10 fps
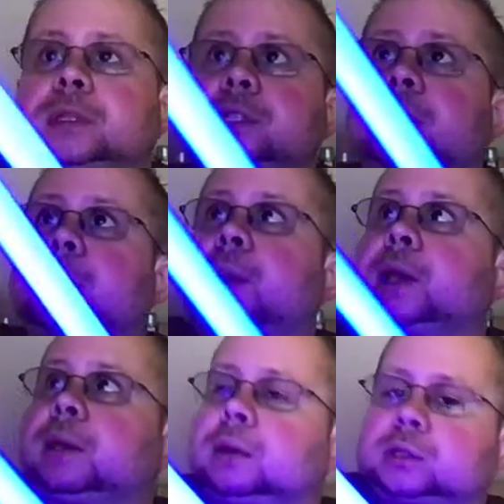said I
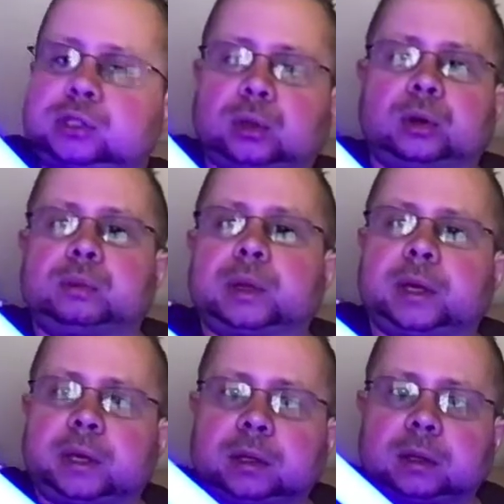might get a shorter
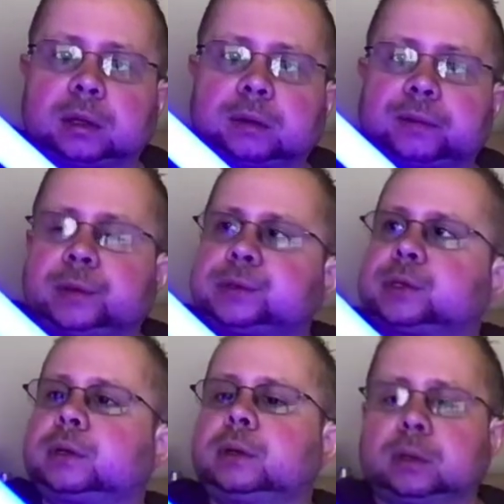blade in the future,